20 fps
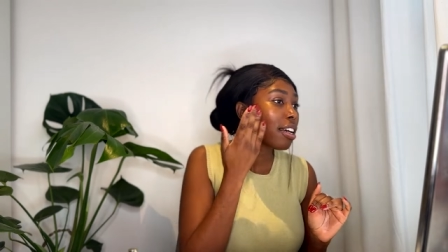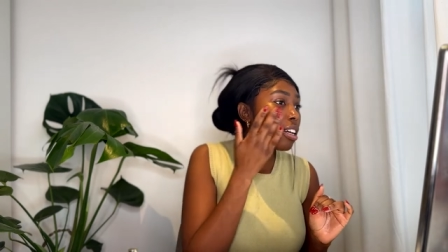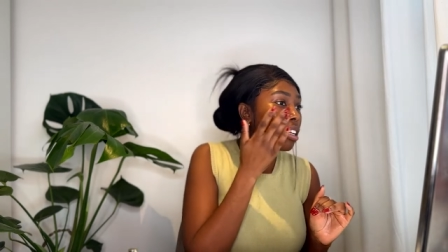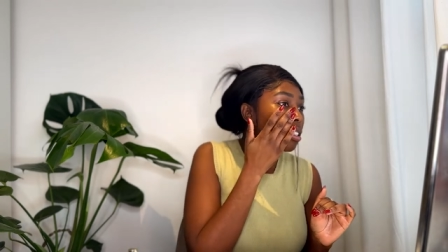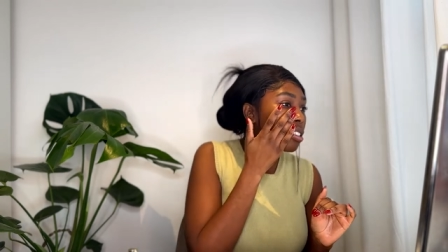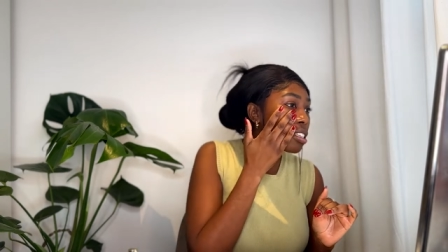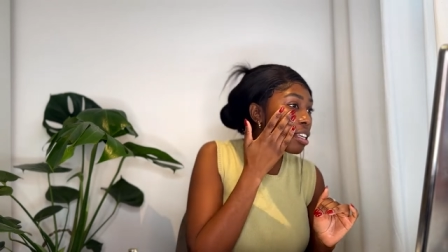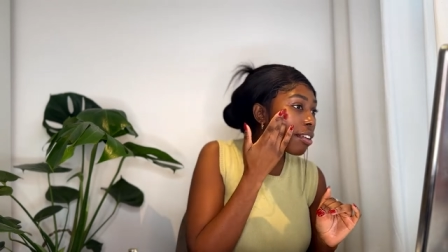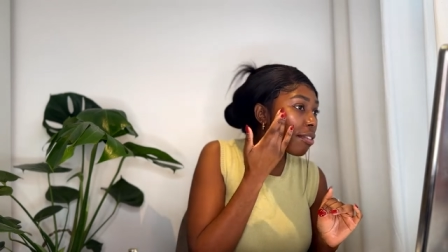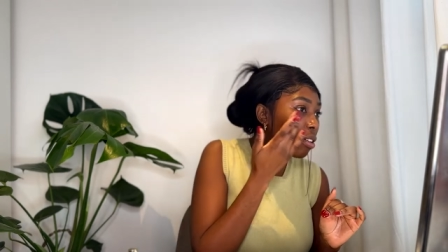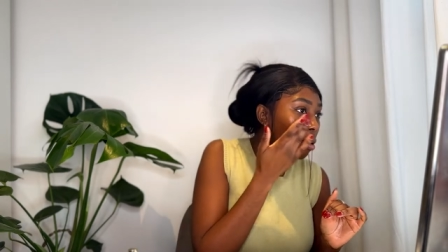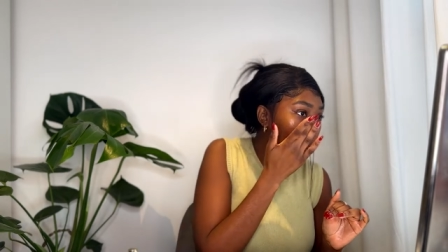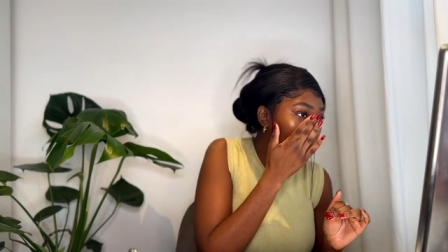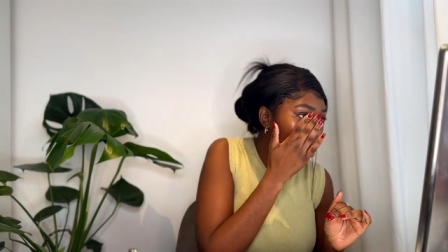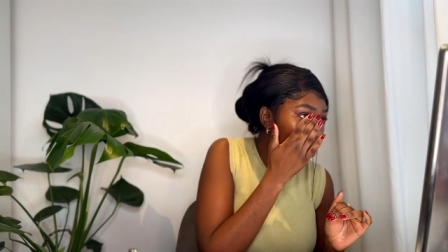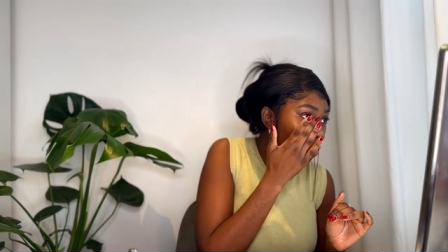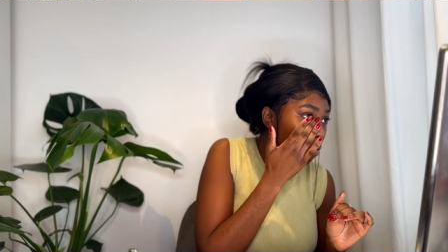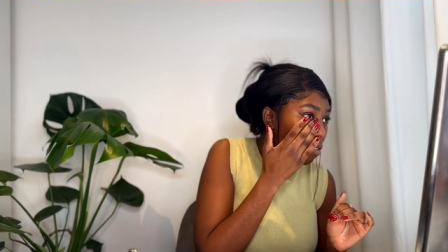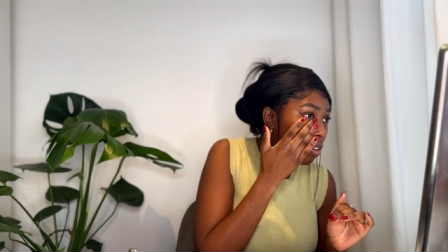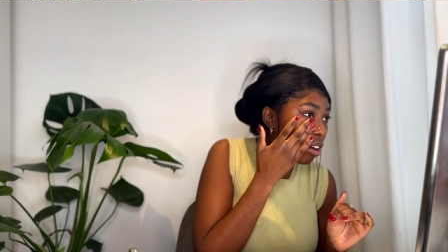It's giving
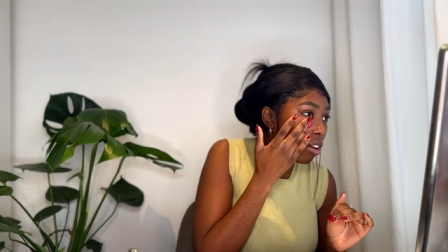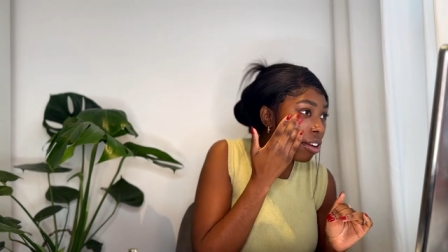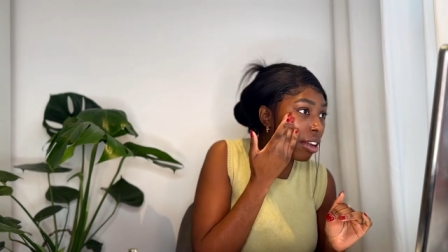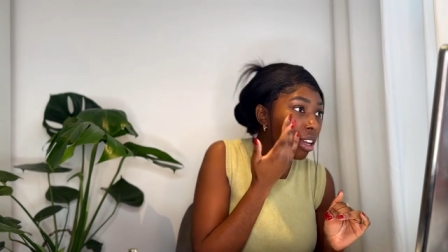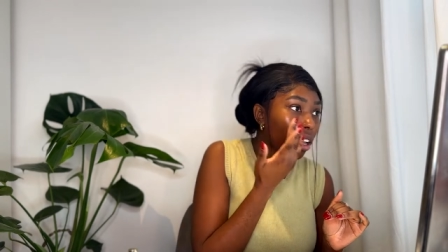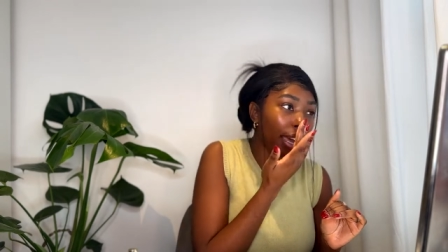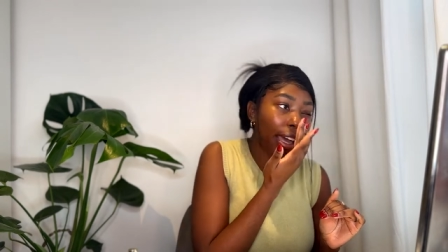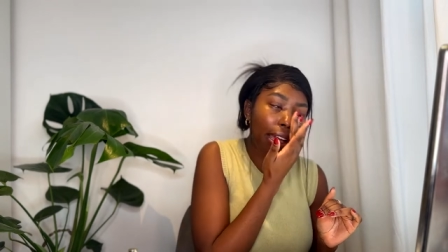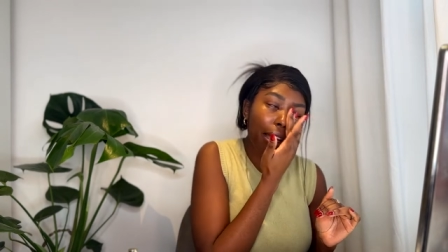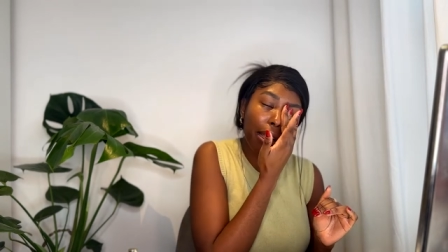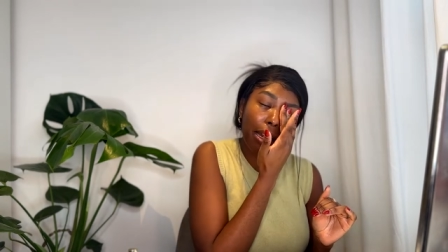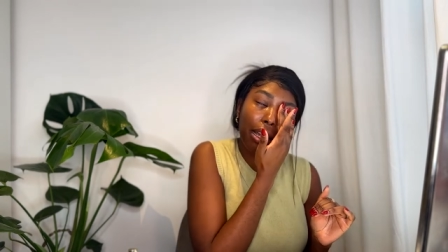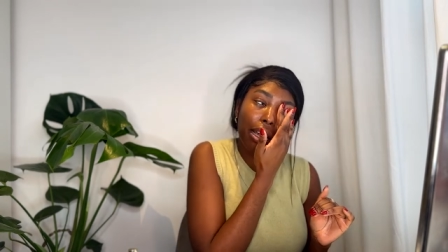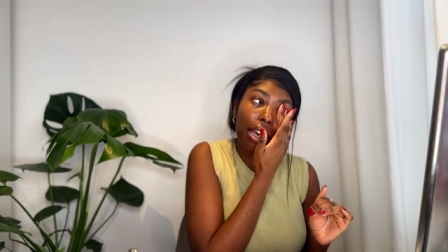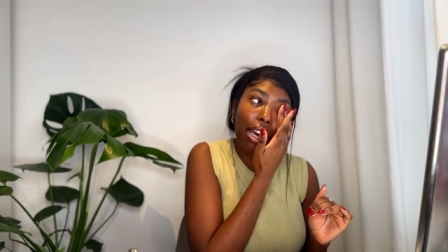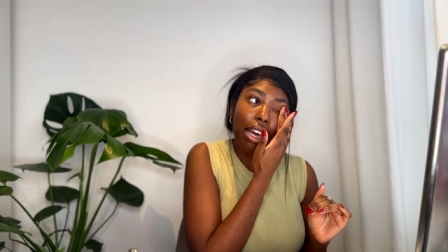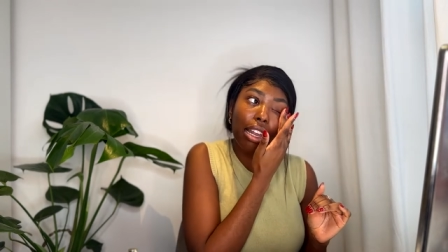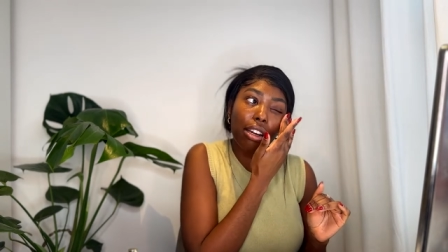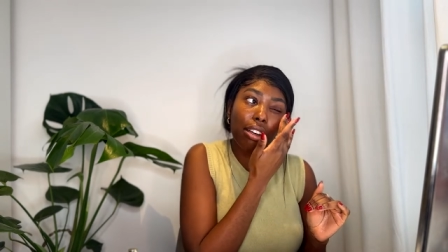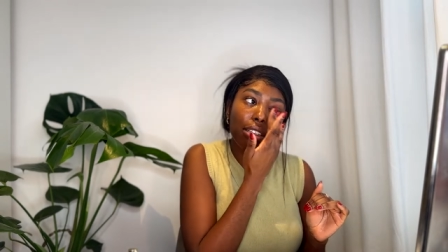me very chaotic
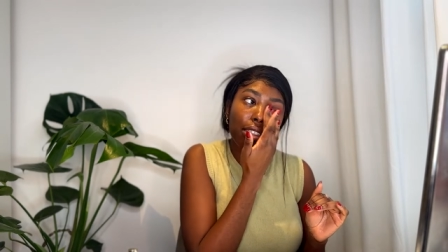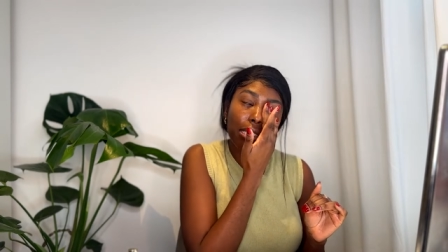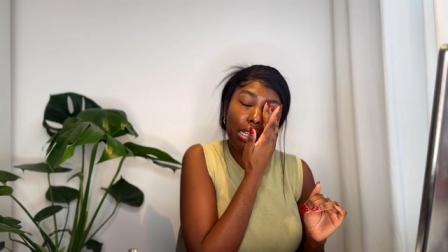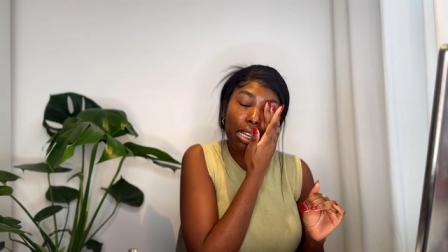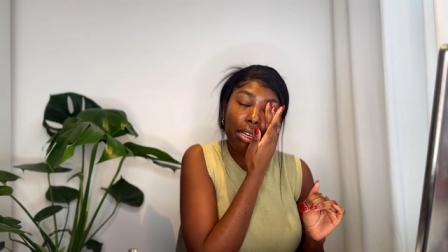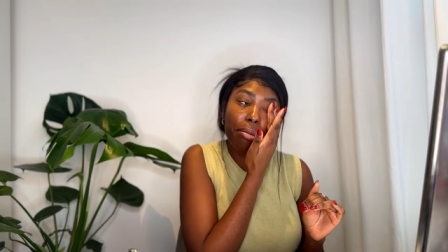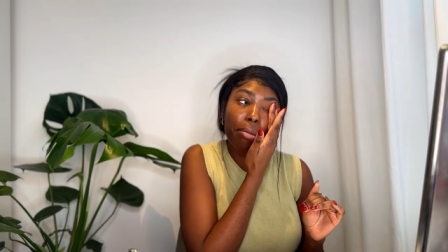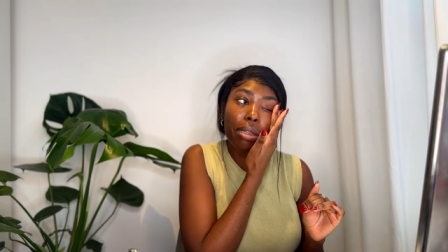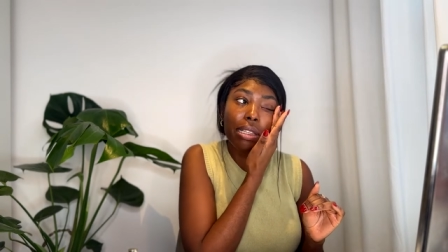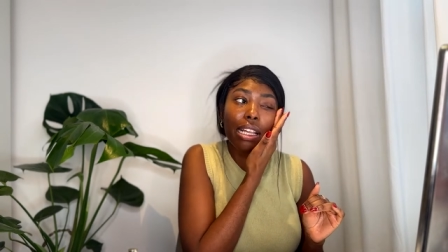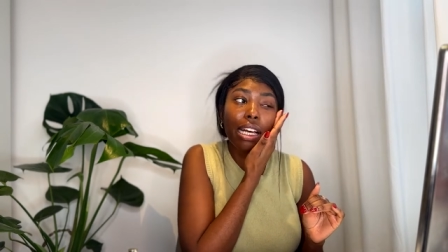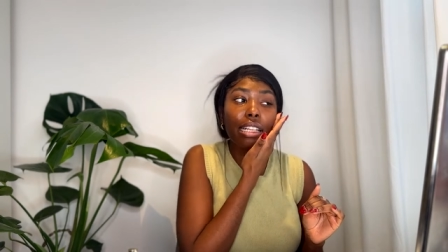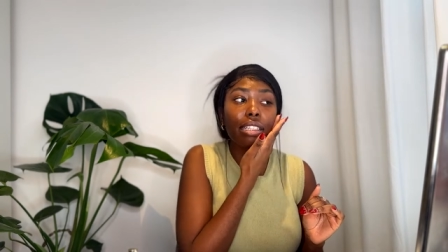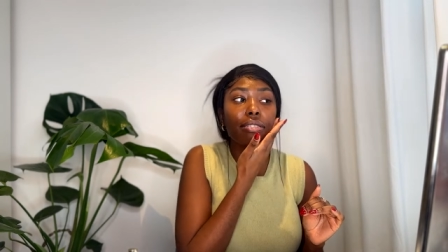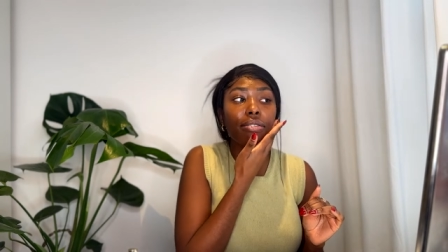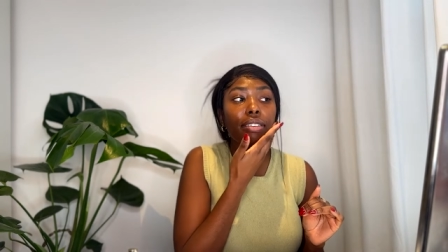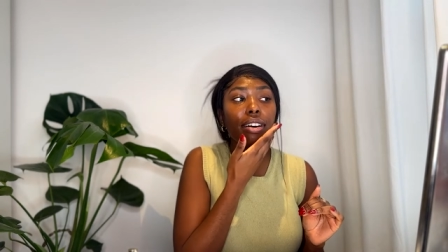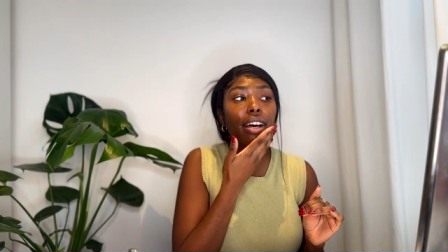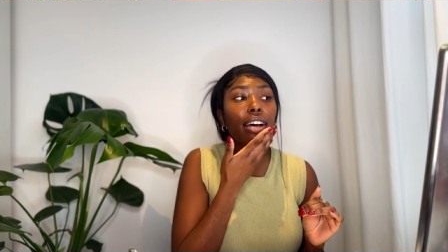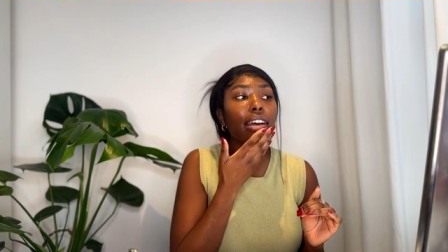energy, but that's
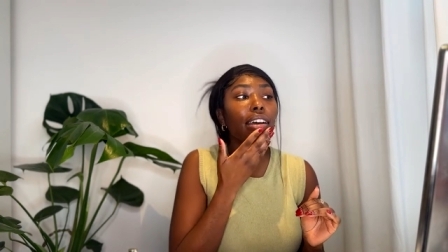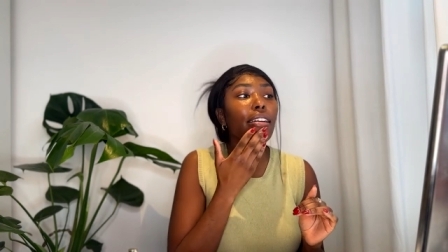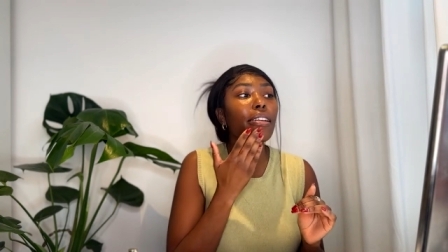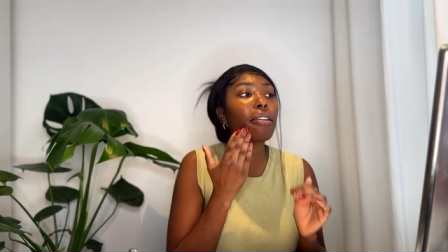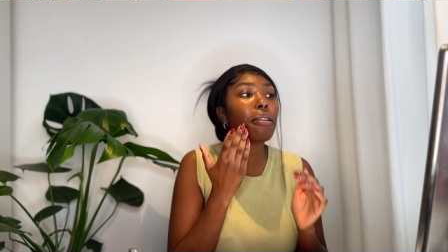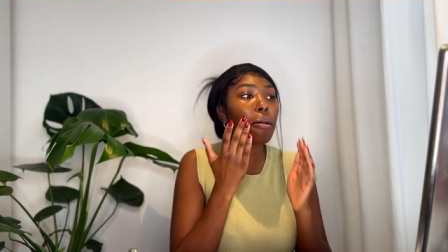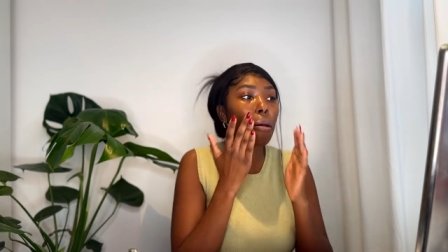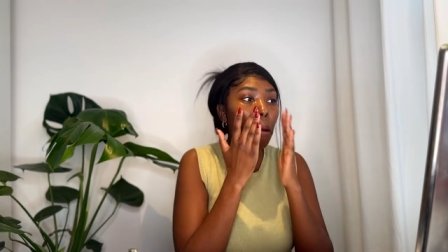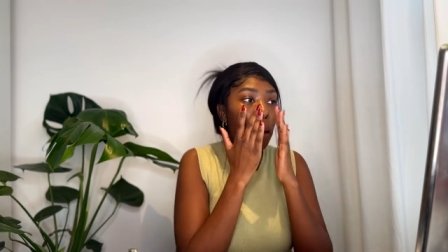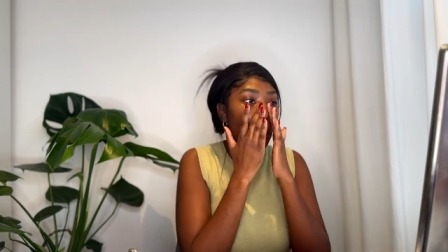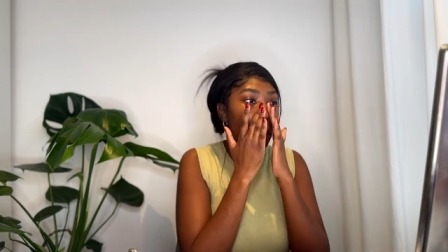fine.